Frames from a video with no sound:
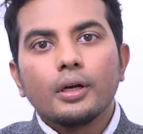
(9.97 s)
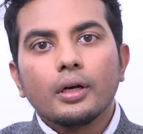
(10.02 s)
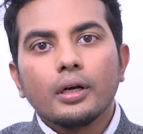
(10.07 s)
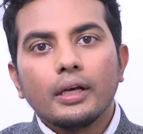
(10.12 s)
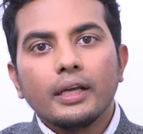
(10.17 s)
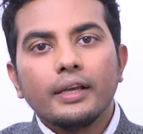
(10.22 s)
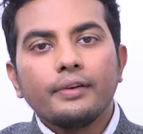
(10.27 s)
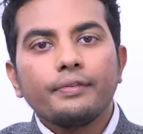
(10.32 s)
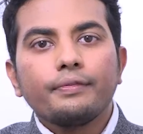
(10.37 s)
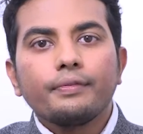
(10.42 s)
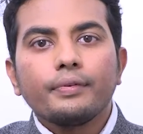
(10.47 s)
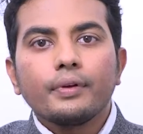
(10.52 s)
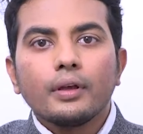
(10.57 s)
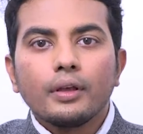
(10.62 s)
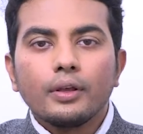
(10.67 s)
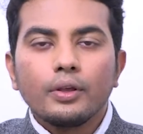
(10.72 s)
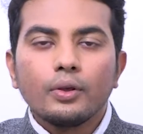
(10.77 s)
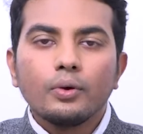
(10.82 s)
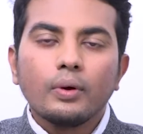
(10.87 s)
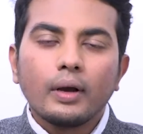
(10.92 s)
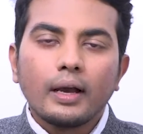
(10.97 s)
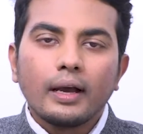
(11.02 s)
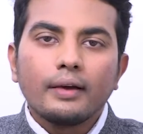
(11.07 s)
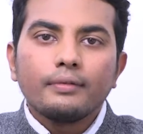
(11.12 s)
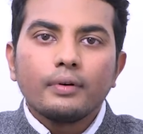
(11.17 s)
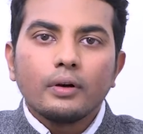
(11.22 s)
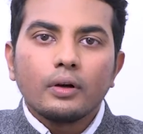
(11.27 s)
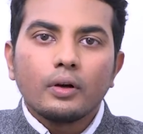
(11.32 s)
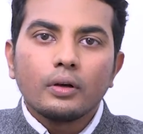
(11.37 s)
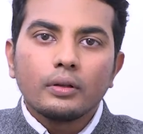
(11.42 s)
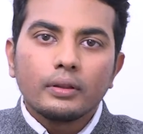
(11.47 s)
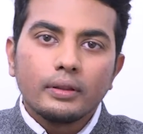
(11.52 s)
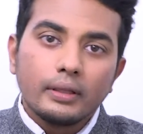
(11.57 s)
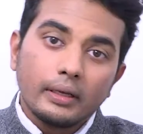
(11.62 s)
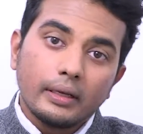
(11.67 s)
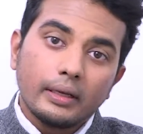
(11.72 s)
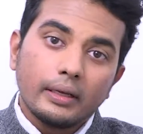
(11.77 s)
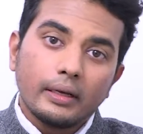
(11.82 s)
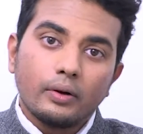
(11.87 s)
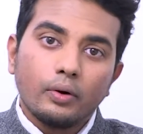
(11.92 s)
if you have
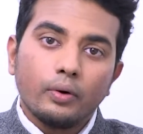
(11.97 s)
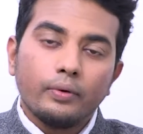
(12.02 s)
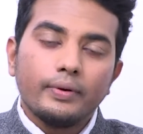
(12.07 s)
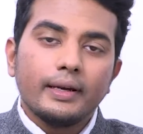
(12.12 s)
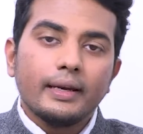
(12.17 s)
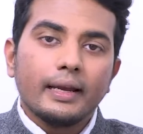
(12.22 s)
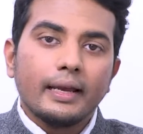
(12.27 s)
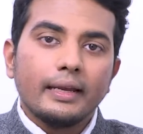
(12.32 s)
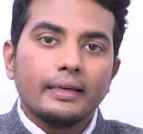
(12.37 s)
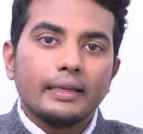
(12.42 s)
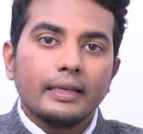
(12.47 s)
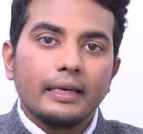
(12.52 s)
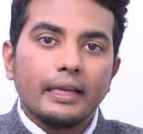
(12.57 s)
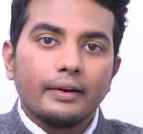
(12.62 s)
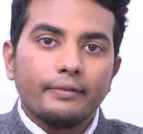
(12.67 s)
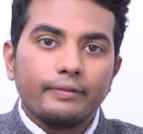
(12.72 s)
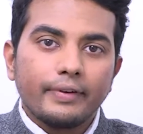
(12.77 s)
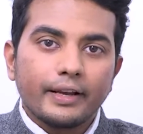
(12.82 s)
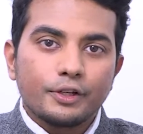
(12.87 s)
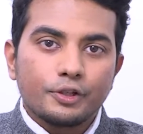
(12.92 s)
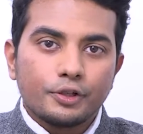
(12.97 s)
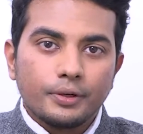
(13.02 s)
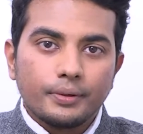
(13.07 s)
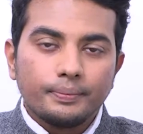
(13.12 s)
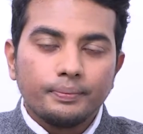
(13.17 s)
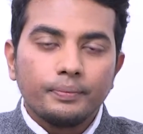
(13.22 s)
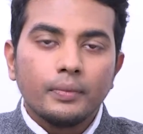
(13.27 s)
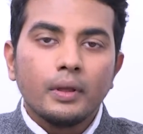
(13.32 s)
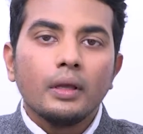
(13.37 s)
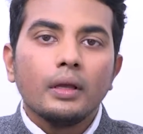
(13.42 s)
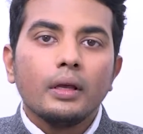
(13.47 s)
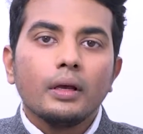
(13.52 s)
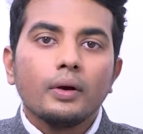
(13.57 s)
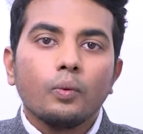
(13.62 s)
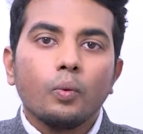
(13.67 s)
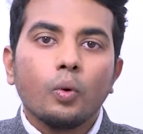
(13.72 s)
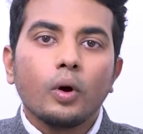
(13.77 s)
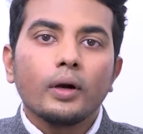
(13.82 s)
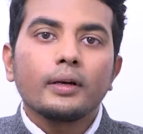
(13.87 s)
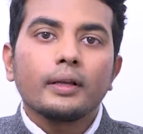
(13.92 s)
the COVID-19 infection.
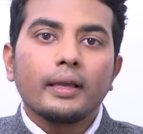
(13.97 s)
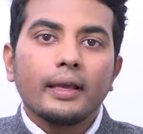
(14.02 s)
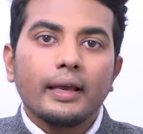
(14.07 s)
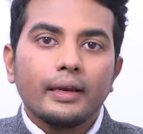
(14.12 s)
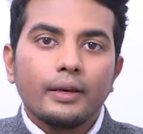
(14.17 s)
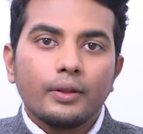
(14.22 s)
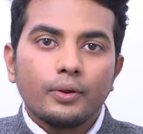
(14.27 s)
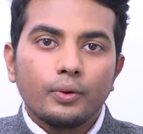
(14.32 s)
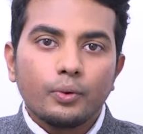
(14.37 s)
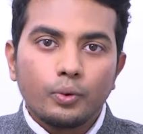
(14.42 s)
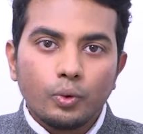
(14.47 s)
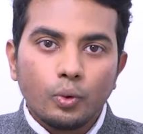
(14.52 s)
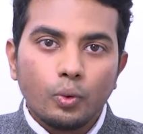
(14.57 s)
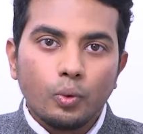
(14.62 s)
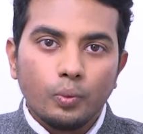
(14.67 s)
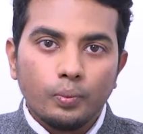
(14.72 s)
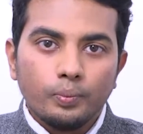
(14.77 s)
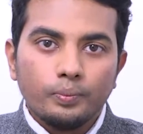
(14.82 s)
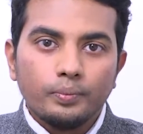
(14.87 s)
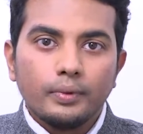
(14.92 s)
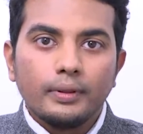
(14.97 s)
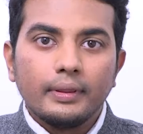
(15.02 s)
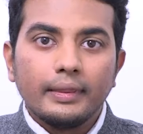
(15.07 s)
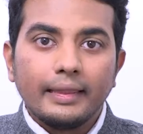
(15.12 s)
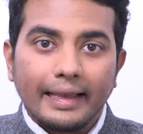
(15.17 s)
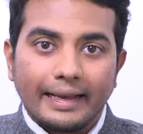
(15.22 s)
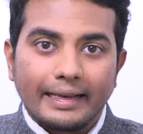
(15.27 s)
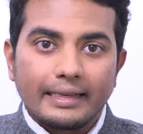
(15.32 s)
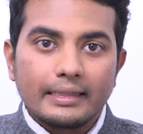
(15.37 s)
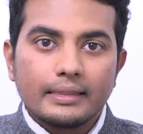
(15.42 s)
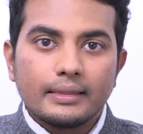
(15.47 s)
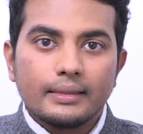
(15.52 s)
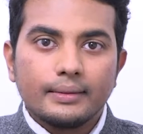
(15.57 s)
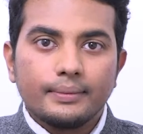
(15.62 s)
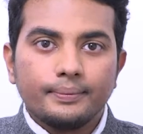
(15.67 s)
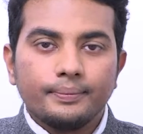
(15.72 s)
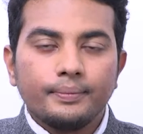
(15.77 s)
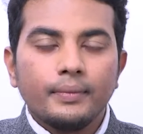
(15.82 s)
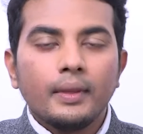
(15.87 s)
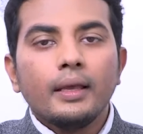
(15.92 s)
What can you do
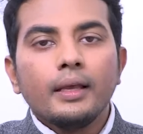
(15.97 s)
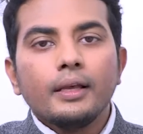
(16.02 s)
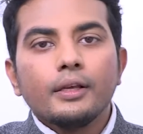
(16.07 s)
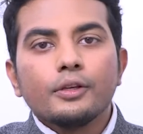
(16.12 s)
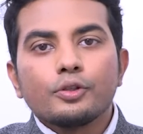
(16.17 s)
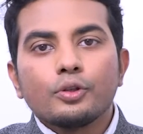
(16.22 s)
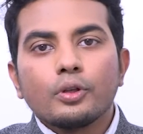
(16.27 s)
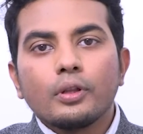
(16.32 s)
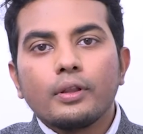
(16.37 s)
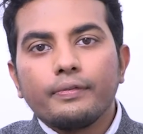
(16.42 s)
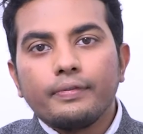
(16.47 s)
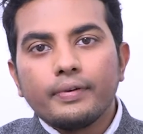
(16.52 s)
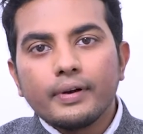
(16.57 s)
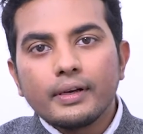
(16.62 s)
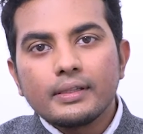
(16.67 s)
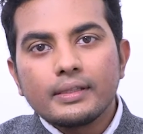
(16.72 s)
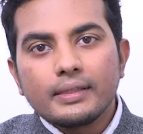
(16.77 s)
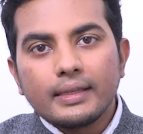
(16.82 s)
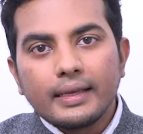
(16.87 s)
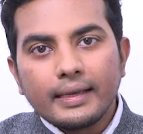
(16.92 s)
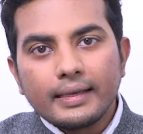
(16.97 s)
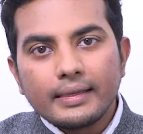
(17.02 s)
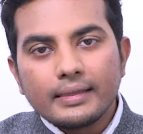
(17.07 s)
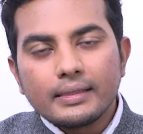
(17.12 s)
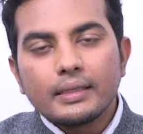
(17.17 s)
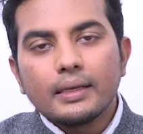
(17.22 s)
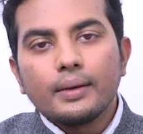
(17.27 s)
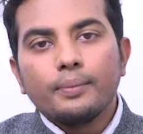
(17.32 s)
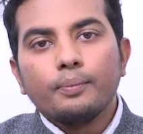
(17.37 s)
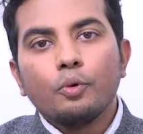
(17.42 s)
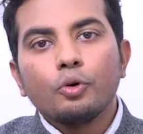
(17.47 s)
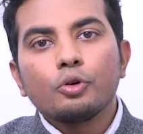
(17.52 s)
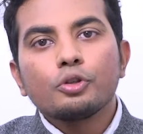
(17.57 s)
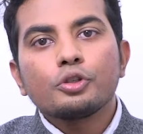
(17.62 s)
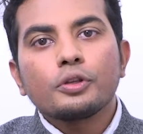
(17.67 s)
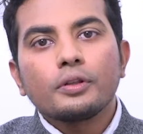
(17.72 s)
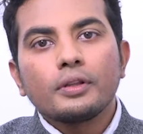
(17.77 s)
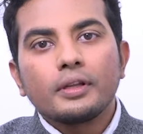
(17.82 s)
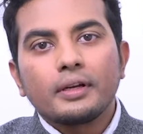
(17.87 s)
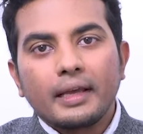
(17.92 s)
next? So the first thing is,
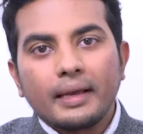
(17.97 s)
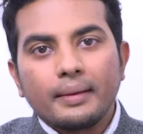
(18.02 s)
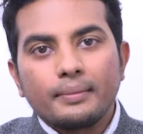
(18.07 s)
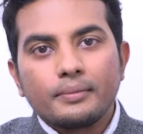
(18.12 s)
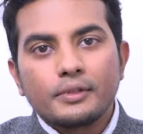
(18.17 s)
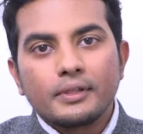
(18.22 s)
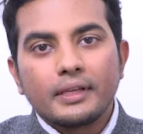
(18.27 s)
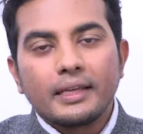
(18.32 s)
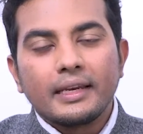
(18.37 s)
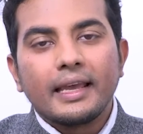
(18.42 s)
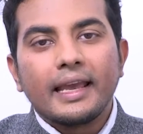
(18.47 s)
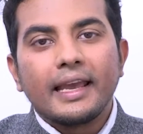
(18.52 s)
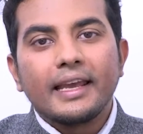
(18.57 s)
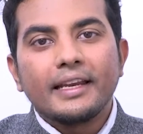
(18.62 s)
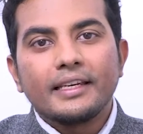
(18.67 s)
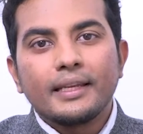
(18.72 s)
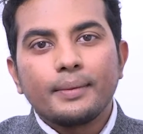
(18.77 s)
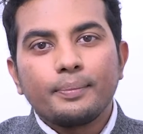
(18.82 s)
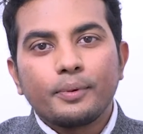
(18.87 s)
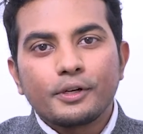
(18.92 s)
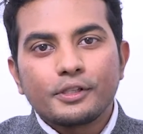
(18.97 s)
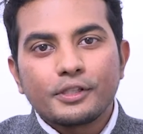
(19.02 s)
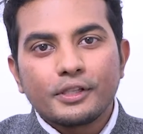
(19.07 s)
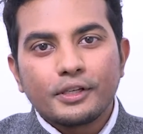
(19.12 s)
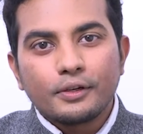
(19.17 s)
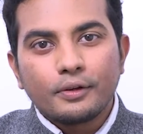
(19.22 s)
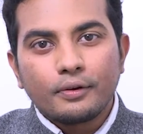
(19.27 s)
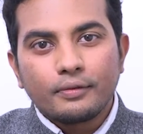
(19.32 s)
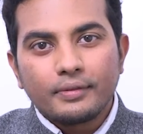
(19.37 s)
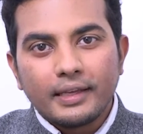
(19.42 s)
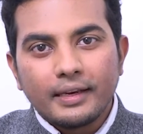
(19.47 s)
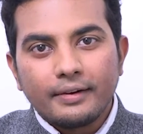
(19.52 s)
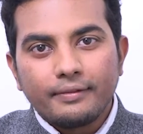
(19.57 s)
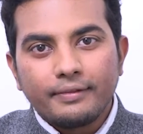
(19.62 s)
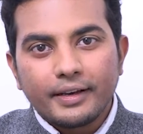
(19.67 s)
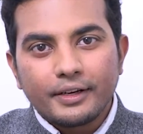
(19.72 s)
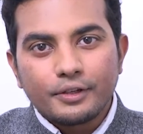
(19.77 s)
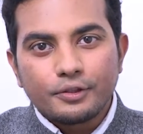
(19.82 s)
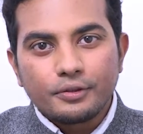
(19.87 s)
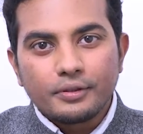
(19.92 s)
most of the times in 80% of the
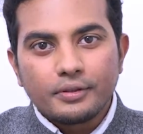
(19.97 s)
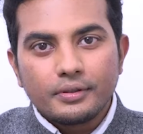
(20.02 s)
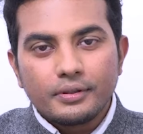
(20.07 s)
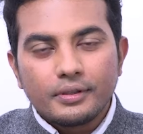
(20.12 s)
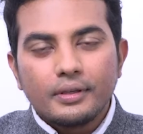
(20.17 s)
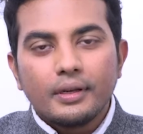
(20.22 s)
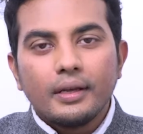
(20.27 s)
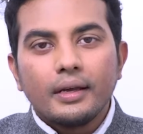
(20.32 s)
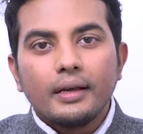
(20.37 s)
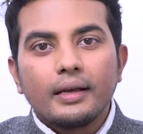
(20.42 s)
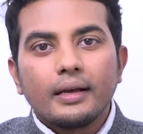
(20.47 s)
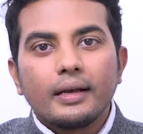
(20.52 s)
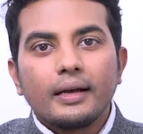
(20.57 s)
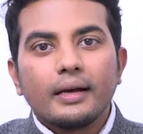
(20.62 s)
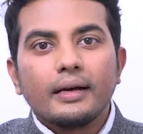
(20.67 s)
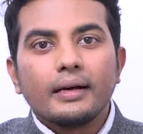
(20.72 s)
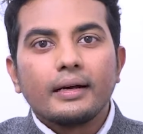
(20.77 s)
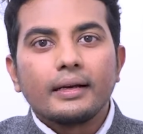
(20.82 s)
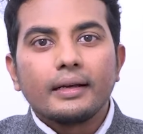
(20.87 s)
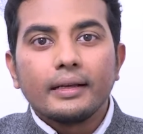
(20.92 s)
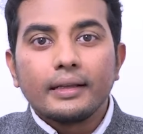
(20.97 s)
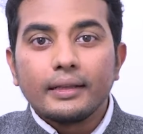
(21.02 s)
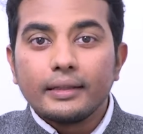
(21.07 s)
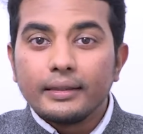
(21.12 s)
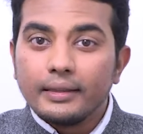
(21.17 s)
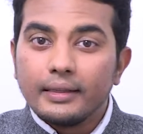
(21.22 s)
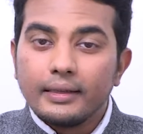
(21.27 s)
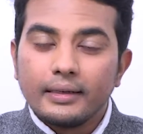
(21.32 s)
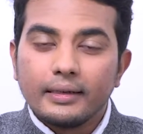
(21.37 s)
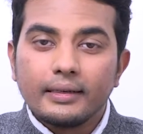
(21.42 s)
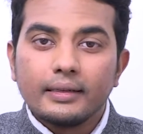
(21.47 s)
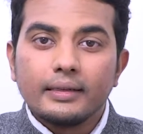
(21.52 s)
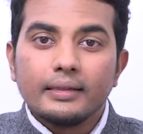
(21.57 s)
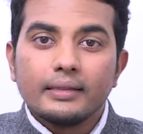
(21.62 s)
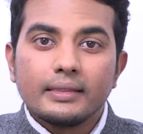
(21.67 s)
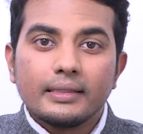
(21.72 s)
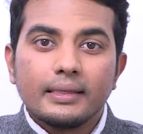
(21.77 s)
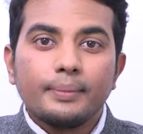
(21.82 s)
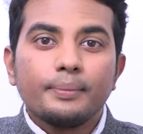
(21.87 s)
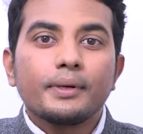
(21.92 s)
infection, the
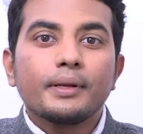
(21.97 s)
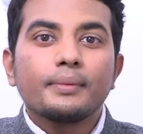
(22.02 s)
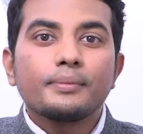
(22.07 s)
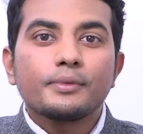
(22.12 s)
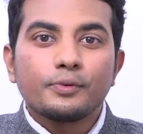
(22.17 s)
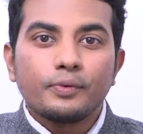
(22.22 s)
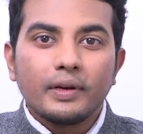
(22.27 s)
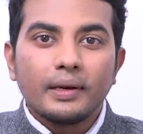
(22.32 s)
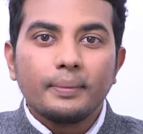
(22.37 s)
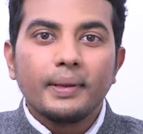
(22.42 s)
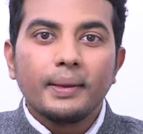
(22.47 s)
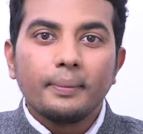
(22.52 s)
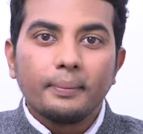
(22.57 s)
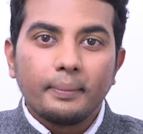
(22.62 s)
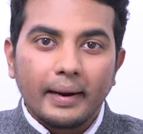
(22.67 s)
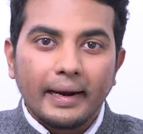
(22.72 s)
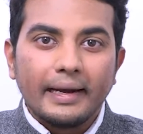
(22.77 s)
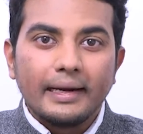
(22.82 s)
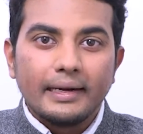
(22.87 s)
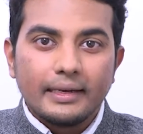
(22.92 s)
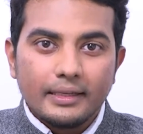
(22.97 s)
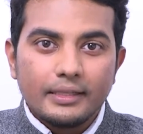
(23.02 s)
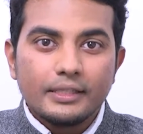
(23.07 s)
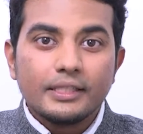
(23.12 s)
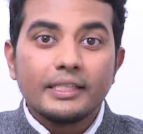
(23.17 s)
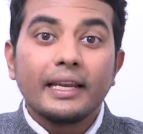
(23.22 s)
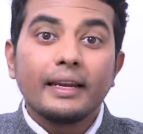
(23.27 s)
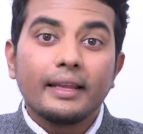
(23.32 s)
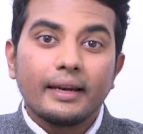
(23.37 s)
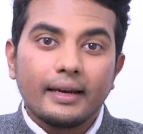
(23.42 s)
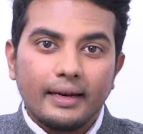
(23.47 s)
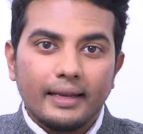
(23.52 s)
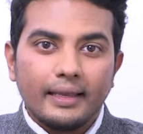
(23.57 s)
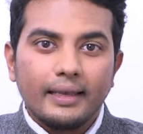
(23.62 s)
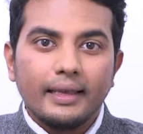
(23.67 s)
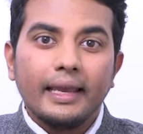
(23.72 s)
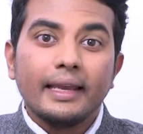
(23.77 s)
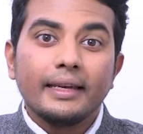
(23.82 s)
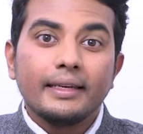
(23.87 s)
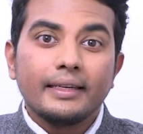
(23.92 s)
symptoms will be mild.
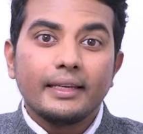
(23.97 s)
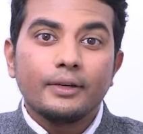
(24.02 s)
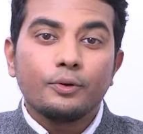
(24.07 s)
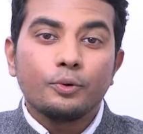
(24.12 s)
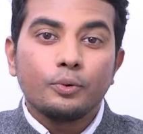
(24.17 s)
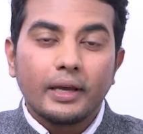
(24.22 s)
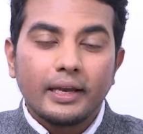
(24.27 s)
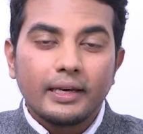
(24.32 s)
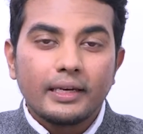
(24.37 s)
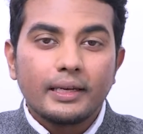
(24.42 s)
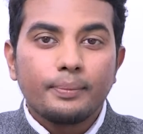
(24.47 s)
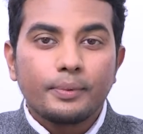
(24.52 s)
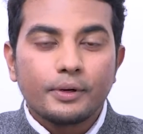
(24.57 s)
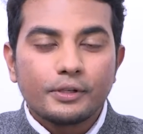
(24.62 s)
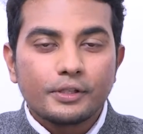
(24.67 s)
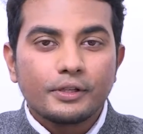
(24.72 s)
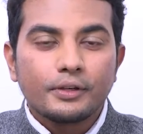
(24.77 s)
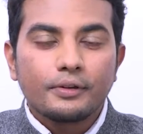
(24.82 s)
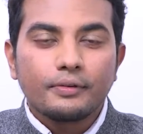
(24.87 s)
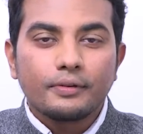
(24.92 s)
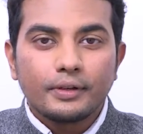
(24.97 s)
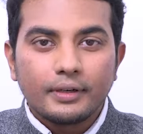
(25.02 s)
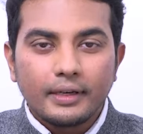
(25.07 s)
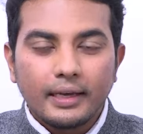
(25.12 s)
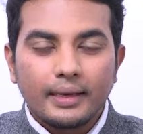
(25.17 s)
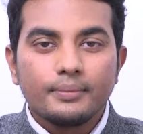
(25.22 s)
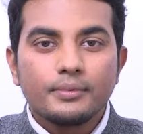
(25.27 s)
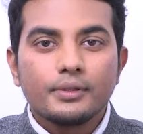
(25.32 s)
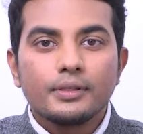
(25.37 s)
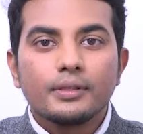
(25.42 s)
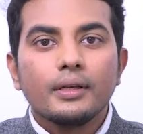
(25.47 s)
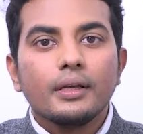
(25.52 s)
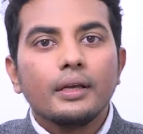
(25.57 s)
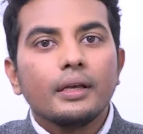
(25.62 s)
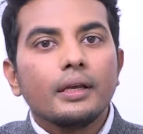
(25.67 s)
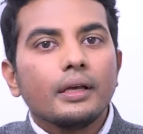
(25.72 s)
Generally, 80 to 90% of the times,